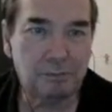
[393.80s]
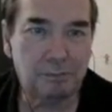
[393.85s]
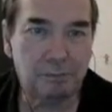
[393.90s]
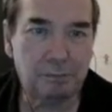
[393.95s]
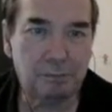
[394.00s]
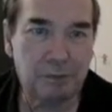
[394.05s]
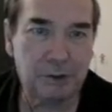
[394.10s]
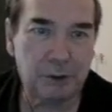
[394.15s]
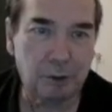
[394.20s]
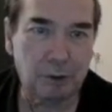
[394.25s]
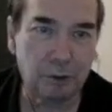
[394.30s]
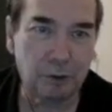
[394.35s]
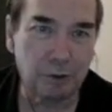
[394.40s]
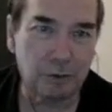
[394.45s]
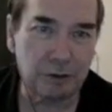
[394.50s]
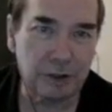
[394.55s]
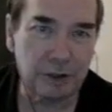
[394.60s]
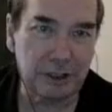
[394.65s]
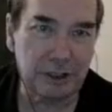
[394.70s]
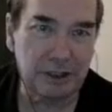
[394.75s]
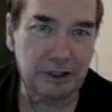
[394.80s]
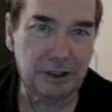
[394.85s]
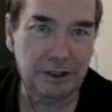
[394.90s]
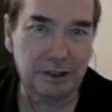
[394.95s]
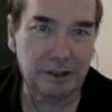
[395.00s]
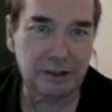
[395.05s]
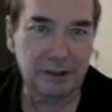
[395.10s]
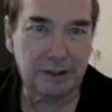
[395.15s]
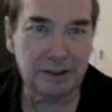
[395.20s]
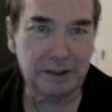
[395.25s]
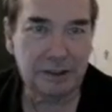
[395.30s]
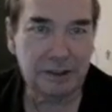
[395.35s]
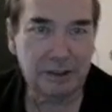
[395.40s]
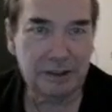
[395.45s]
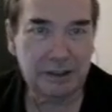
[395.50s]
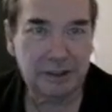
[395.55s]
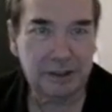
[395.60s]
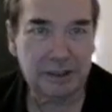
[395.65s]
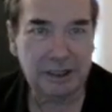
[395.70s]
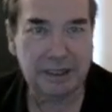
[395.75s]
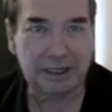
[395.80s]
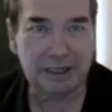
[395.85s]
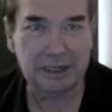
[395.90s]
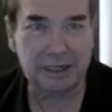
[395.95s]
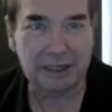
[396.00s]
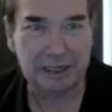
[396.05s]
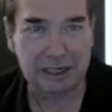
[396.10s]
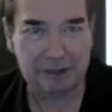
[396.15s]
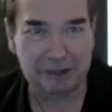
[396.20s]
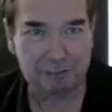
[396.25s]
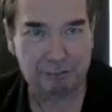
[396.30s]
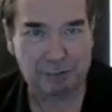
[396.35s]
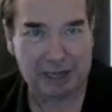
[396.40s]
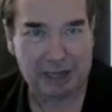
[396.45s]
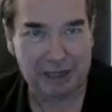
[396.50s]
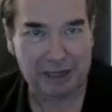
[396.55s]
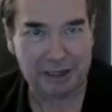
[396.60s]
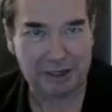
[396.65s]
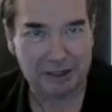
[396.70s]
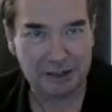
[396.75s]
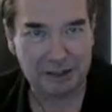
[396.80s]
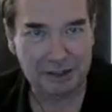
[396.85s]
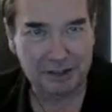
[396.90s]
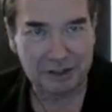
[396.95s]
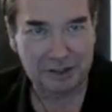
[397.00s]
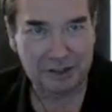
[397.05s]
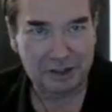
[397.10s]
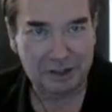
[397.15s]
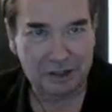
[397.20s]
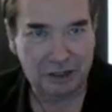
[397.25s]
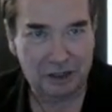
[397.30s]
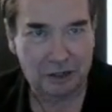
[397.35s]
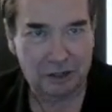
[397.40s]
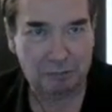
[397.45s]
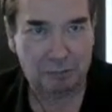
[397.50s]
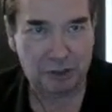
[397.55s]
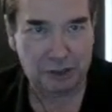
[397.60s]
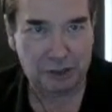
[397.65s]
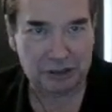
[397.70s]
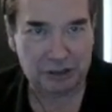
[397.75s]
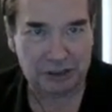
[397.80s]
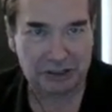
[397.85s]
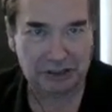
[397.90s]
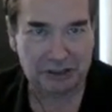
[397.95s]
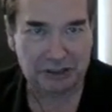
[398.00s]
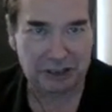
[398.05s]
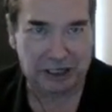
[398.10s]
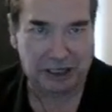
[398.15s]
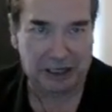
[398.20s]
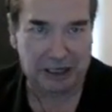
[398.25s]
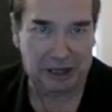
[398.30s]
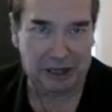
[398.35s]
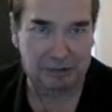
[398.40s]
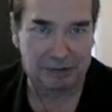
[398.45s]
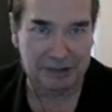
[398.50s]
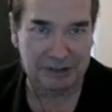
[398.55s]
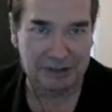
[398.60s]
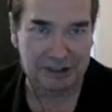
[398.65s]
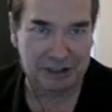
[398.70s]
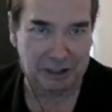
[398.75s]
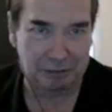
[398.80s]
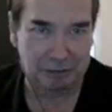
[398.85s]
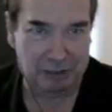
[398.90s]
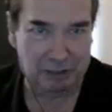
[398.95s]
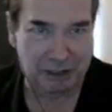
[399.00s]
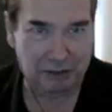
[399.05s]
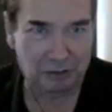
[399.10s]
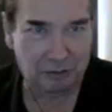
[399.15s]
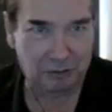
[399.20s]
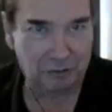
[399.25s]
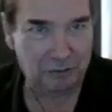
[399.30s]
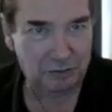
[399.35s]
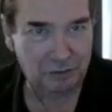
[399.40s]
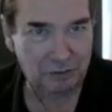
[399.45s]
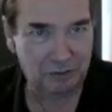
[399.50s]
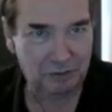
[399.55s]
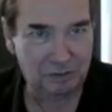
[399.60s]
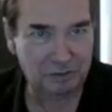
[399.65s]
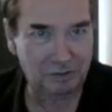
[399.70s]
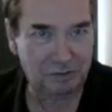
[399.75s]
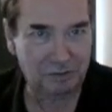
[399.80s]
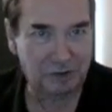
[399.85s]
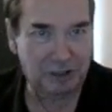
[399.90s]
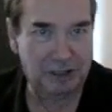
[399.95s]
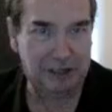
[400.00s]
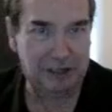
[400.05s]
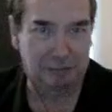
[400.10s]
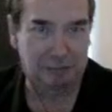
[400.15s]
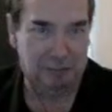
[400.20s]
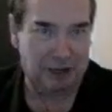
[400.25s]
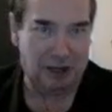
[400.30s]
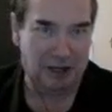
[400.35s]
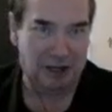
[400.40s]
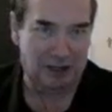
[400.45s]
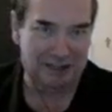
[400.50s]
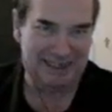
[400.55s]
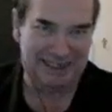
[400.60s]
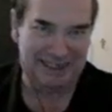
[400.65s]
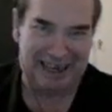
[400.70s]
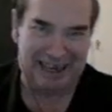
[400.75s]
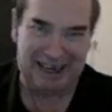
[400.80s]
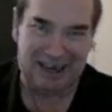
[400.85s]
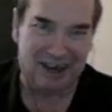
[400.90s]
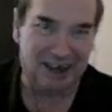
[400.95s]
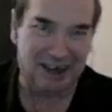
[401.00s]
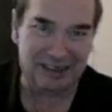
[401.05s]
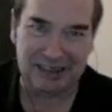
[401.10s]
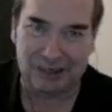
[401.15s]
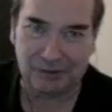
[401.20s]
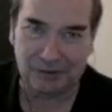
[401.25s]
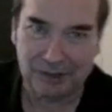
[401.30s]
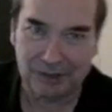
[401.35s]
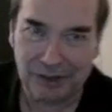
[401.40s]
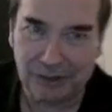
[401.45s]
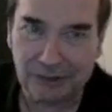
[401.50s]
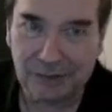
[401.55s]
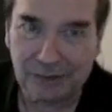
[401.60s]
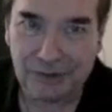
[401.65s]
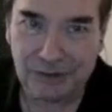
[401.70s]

Fiore in at left back, pushing Chenko into the middle and leave Party out. I don't know.